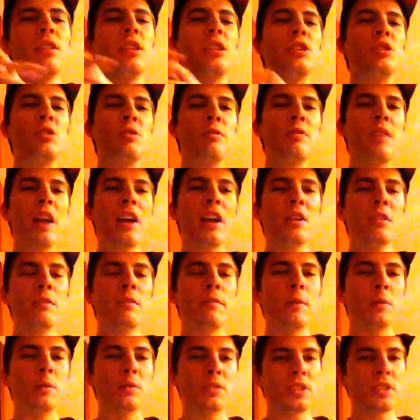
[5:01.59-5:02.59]
So you've got your
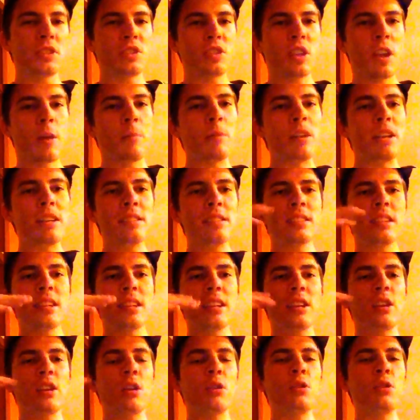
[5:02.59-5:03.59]
voltage coming, it's
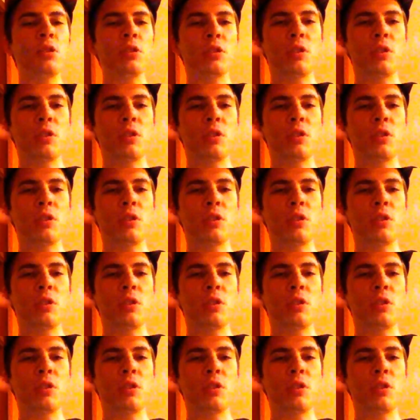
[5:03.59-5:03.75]
going to go to your